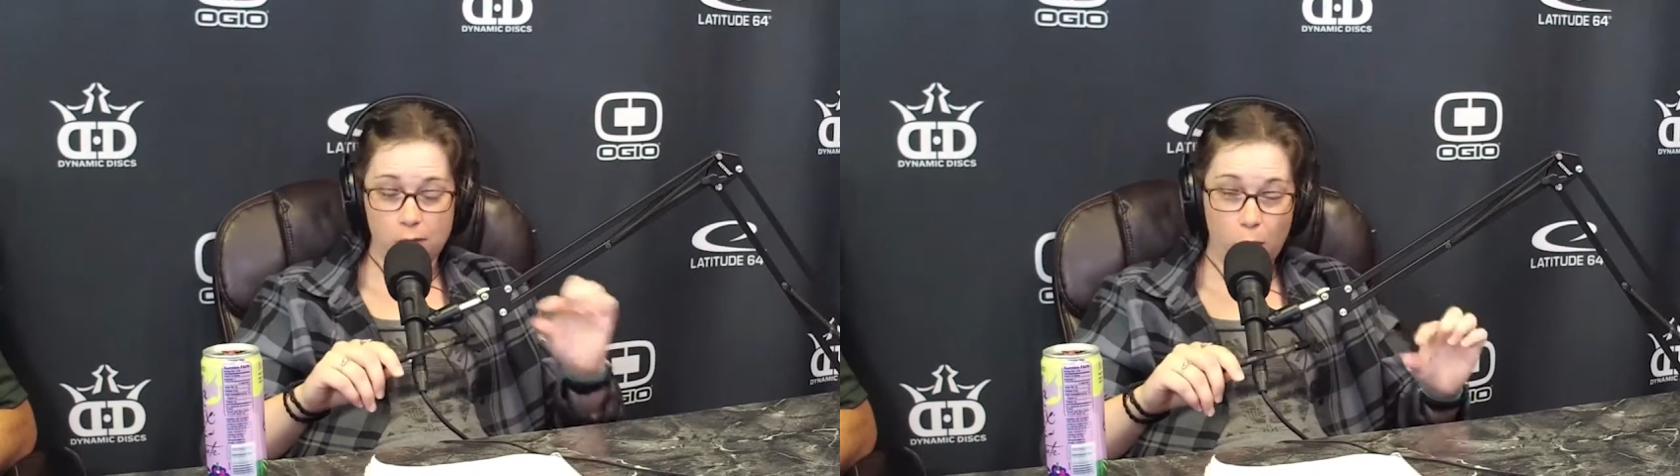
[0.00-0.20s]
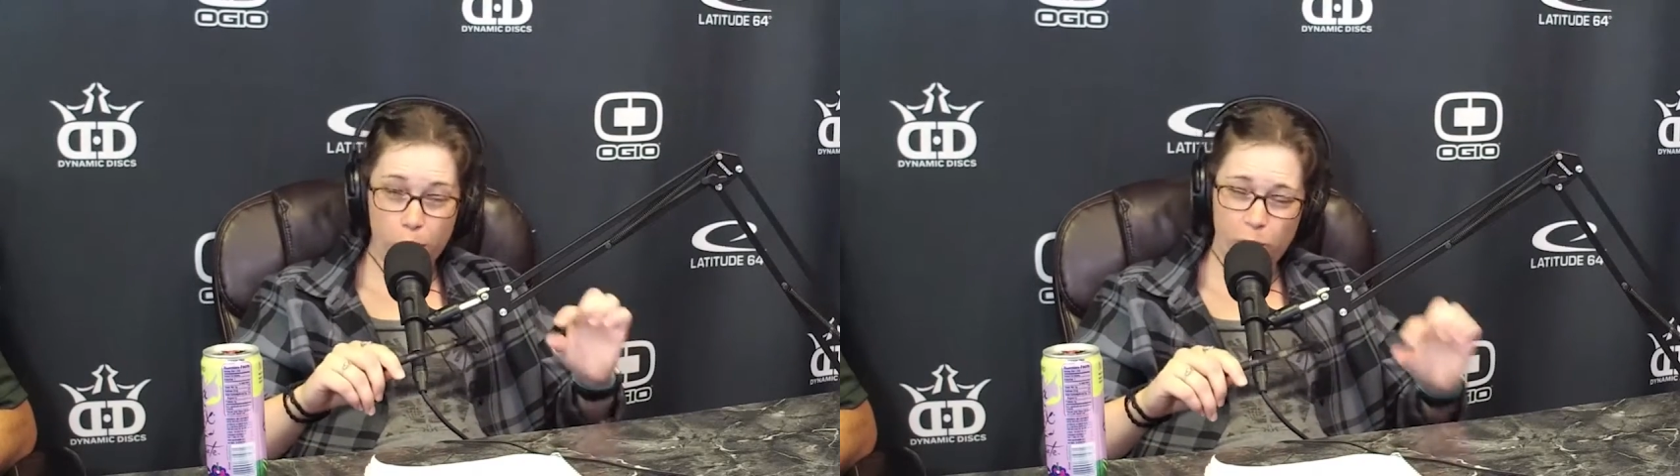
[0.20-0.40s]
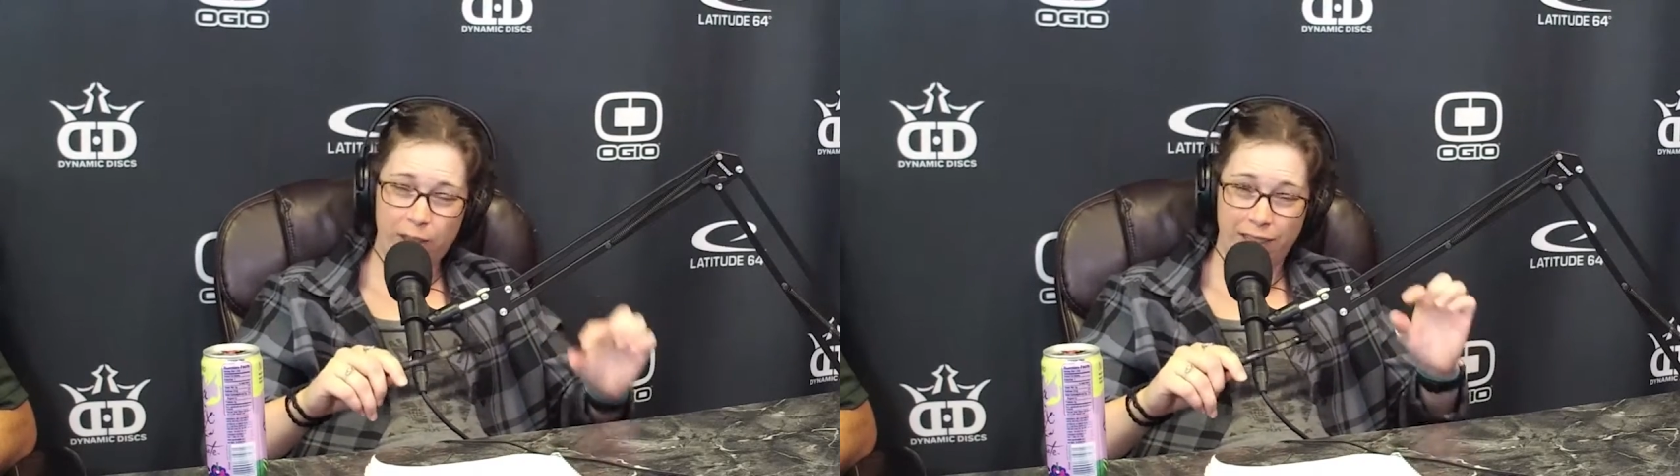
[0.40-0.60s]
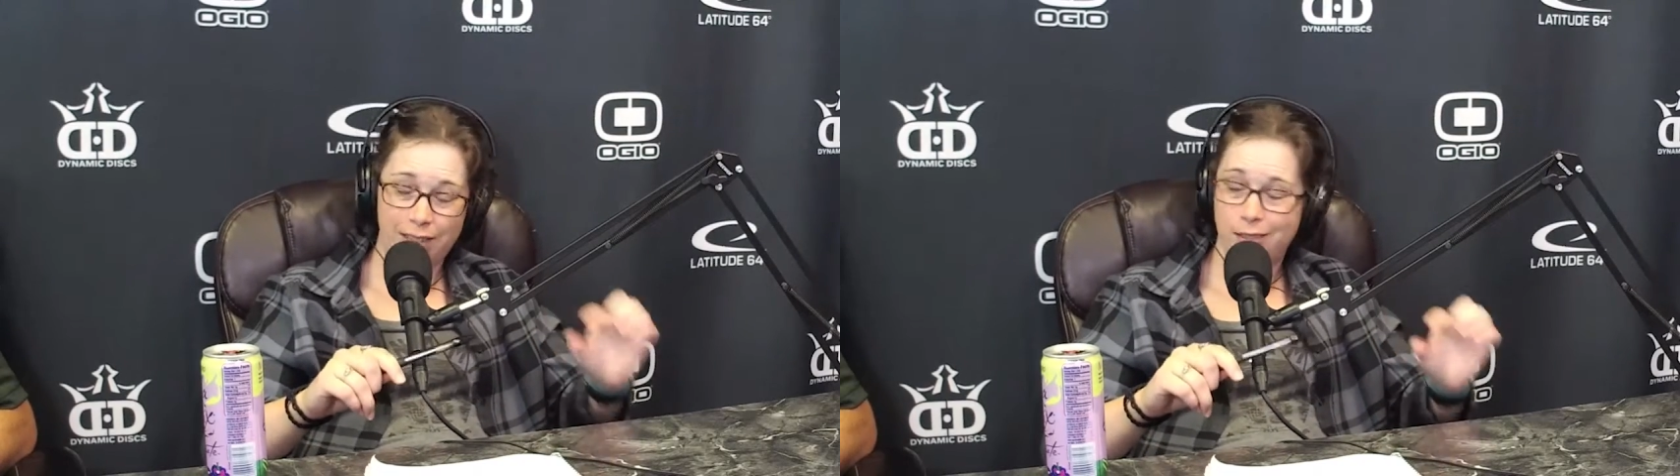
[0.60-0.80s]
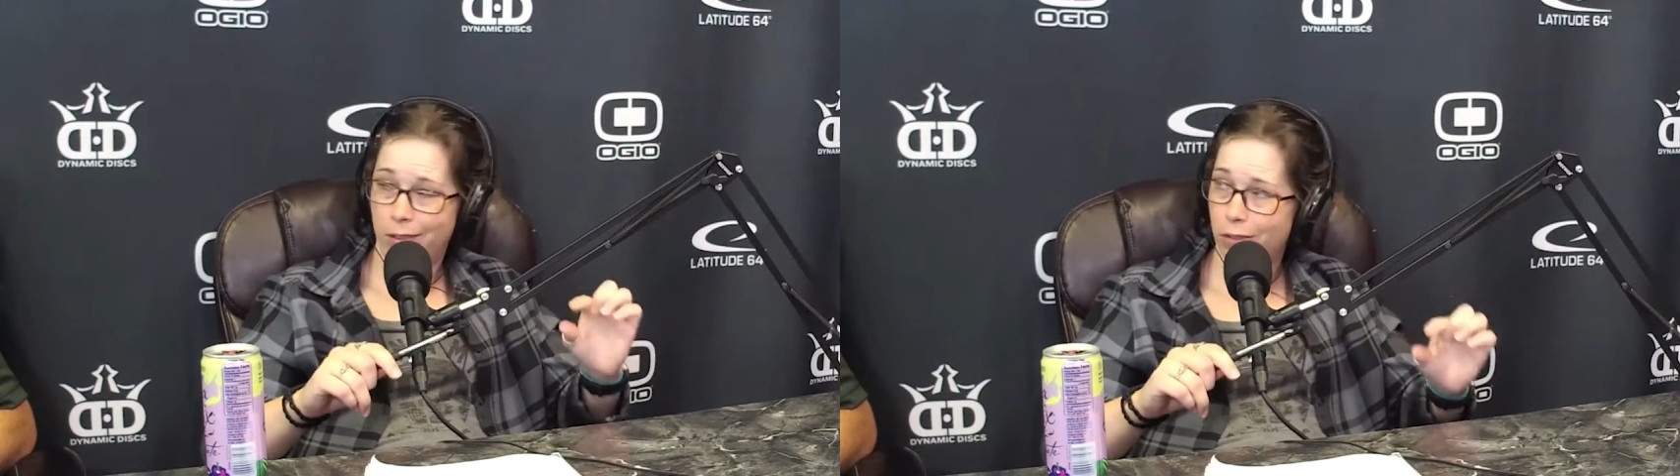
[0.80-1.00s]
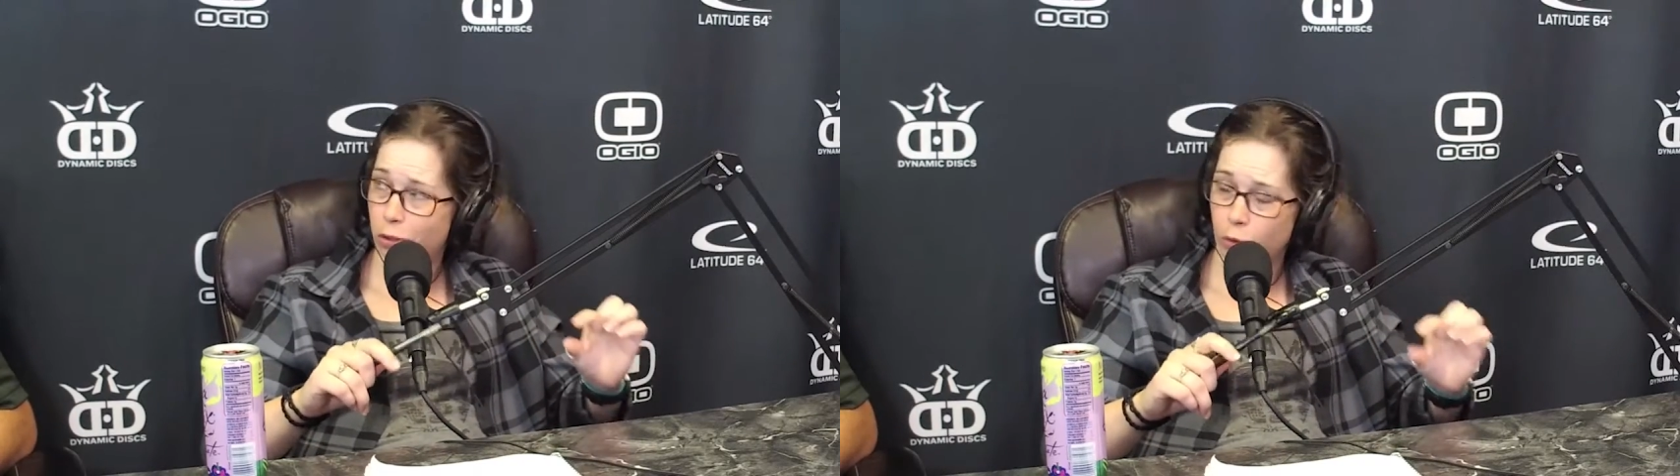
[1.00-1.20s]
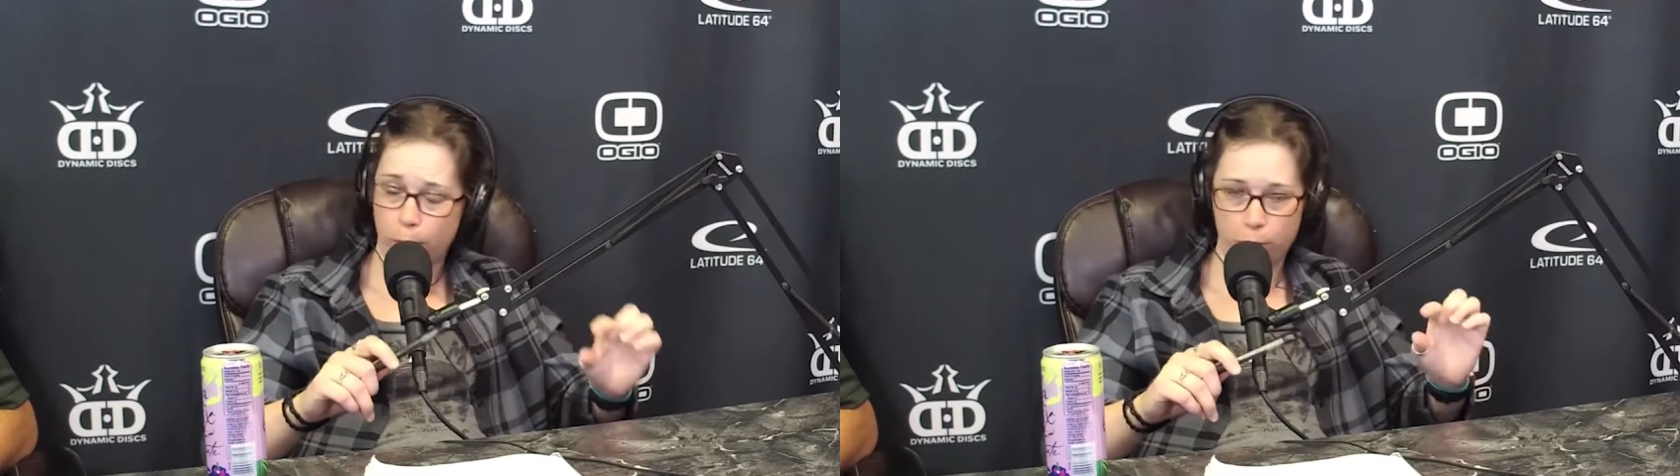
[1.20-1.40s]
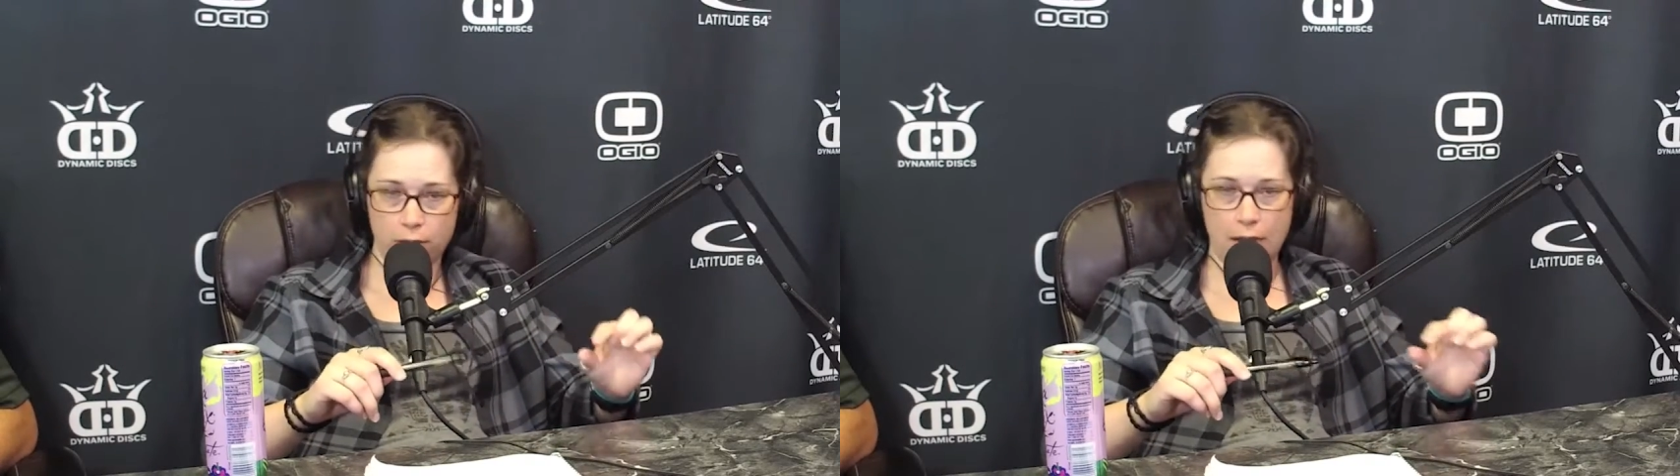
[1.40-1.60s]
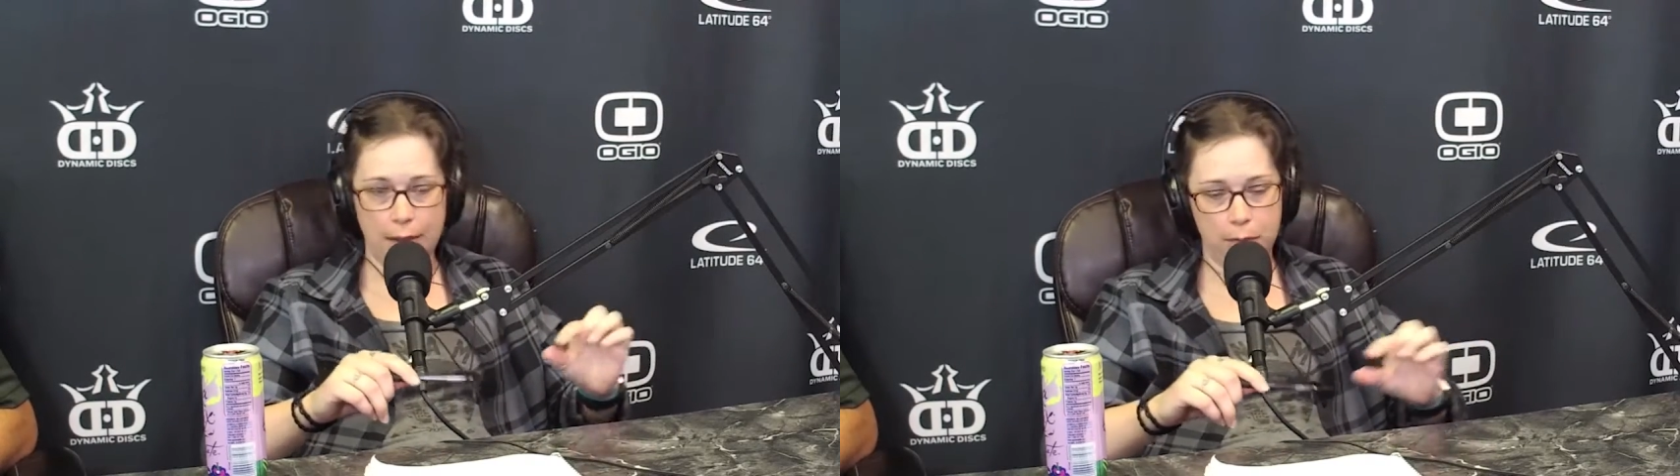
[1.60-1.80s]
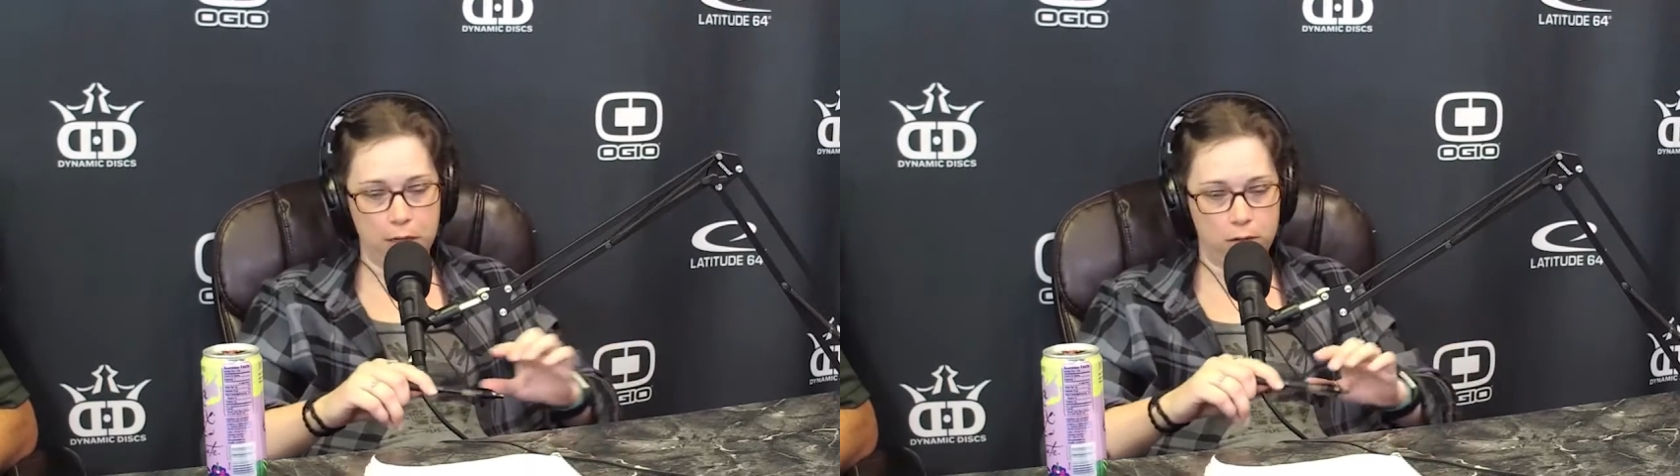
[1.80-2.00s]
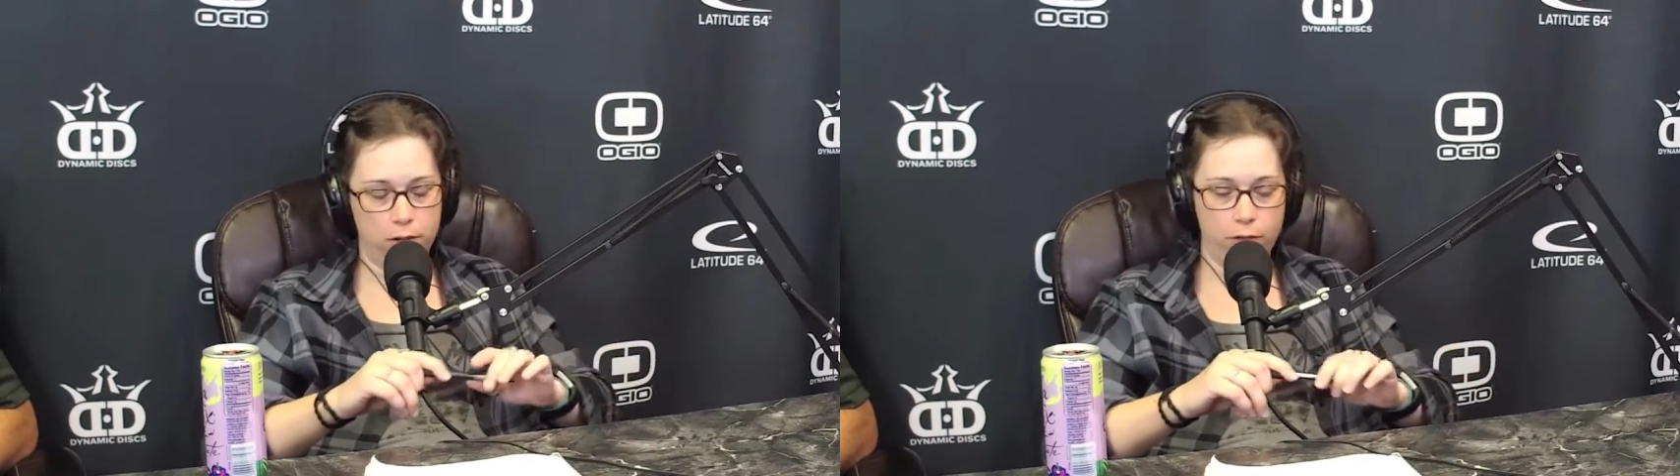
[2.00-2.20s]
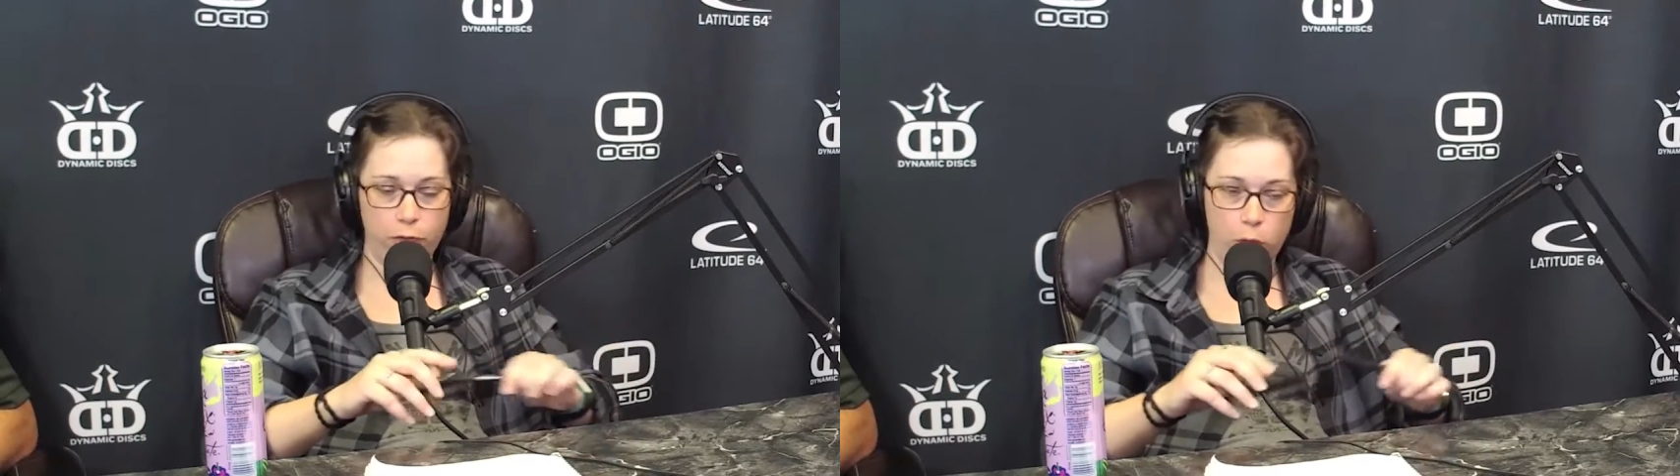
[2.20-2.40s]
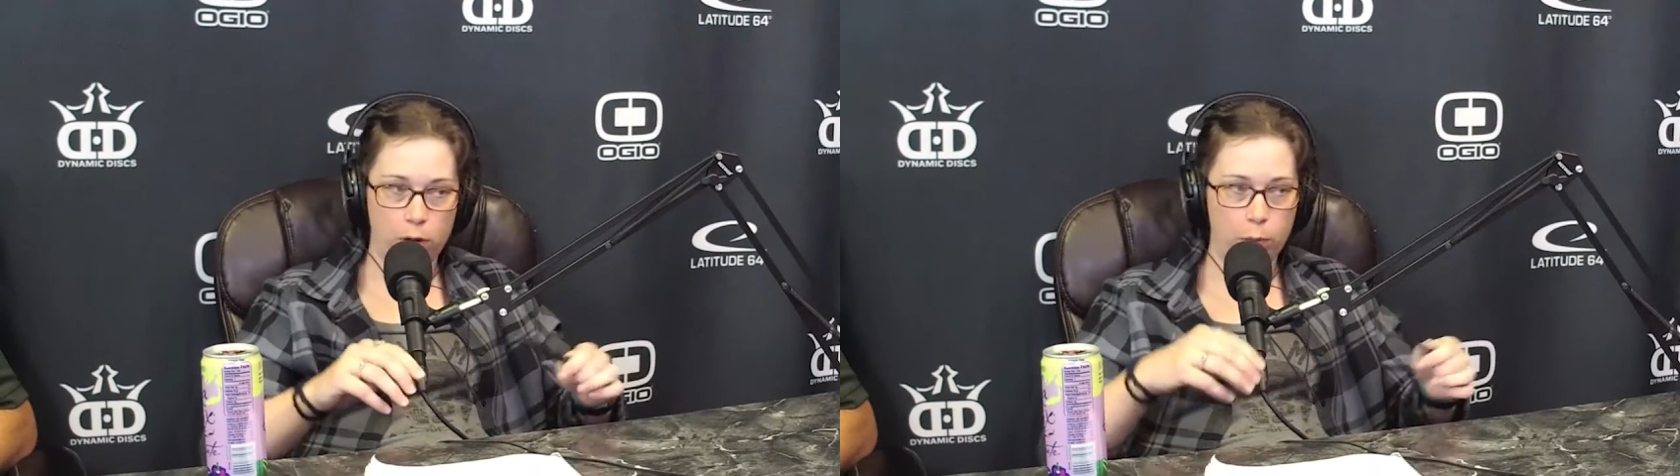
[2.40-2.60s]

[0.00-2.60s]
Hopefully it doesn't screw up your timing or your form,